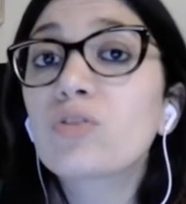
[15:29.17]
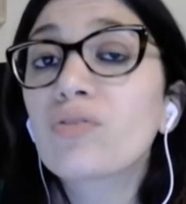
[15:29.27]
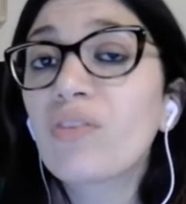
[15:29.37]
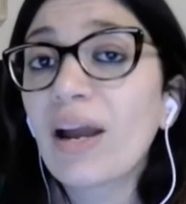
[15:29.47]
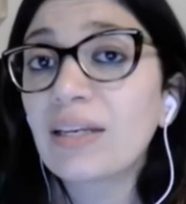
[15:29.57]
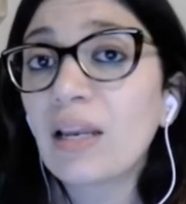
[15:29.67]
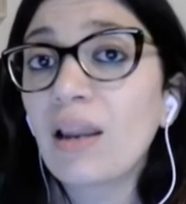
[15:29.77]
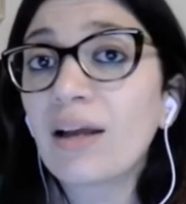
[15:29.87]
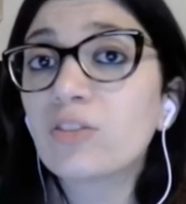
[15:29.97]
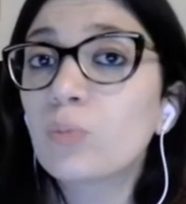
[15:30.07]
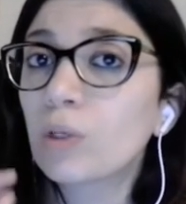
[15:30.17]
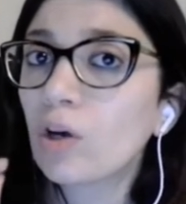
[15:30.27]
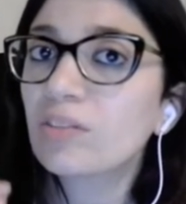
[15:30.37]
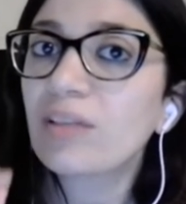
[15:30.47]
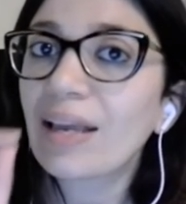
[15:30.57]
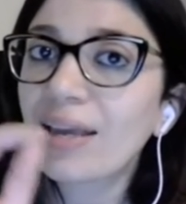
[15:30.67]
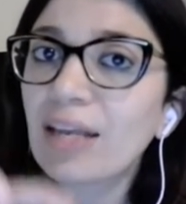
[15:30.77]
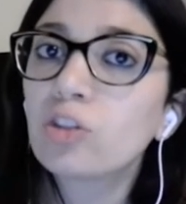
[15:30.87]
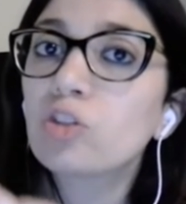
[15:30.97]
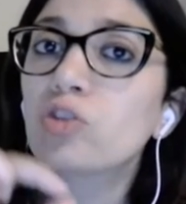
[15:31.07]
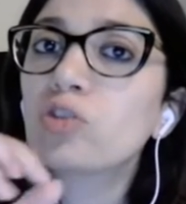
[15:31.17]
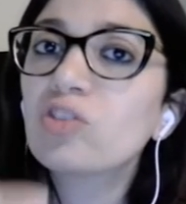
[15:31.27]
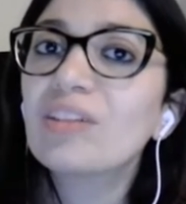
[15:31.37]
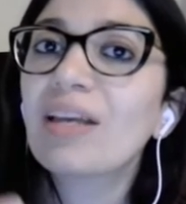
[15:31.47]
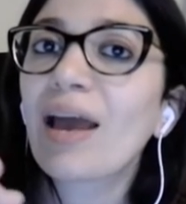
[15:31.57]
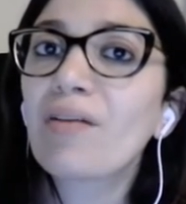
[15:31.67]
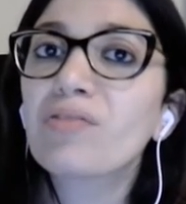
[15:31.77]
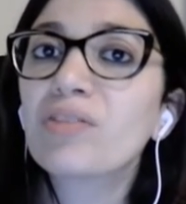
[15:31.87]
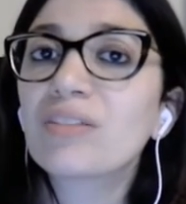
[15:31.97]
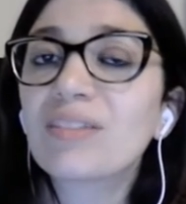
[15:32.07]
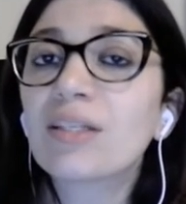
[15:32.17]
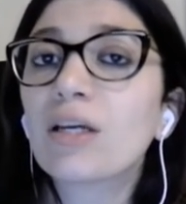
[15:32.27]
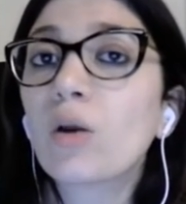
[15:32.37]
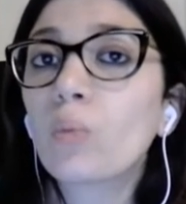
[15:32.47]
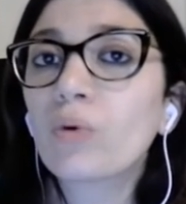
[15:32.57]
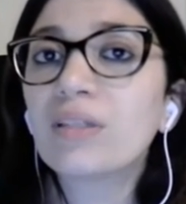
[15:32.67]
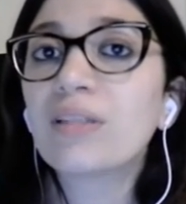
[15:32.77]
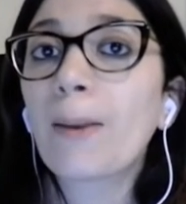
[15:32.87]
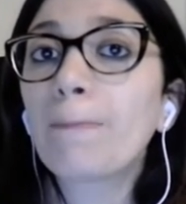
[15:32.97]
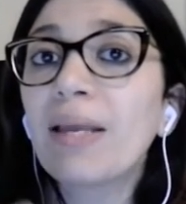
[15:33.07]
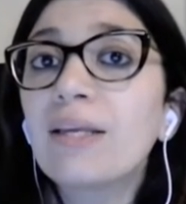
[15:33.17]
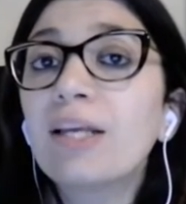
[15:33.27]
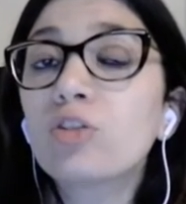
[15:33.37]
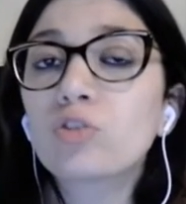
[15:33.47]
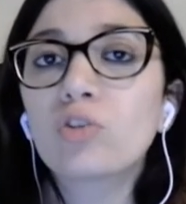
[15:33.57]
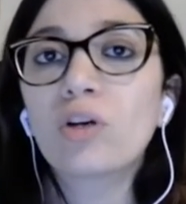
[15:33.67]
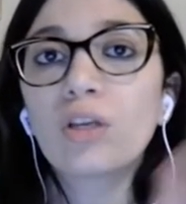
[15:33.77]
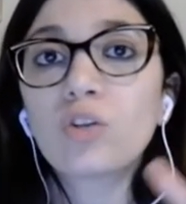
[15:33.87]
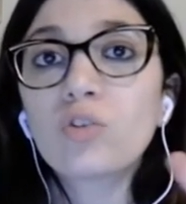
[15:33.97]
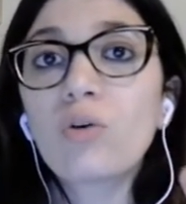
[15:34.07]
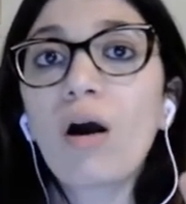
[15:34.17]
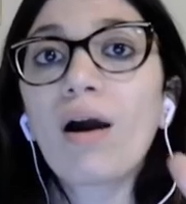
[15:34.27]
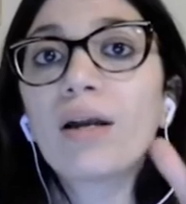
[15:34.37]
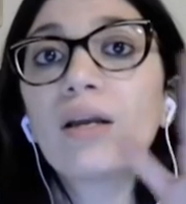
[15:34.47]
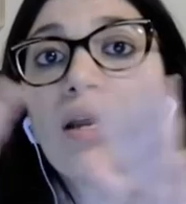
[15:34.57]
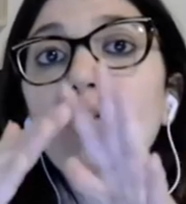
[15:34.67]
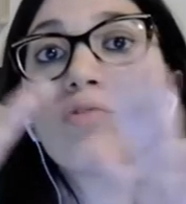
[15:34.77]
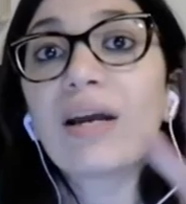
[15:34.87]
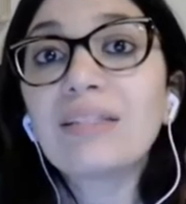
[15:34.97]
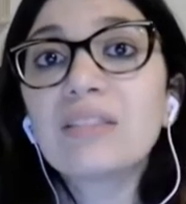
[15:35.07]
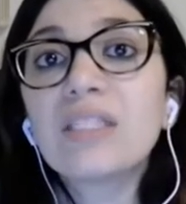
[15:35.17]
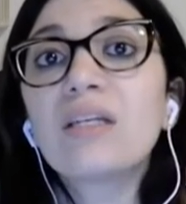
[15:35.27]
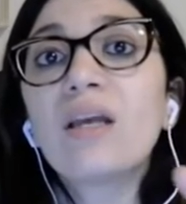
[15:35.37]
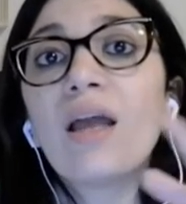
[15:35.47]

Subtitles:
to finalize, because again, you're choosing every single word and making sure you are writing